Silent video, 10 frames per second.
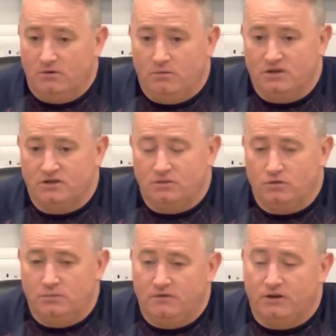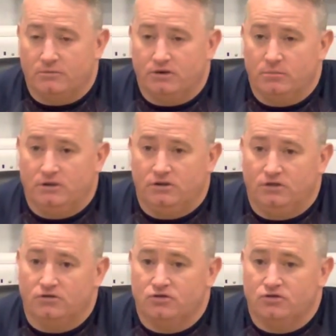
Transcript: it wouldn't be fair to bring him in either.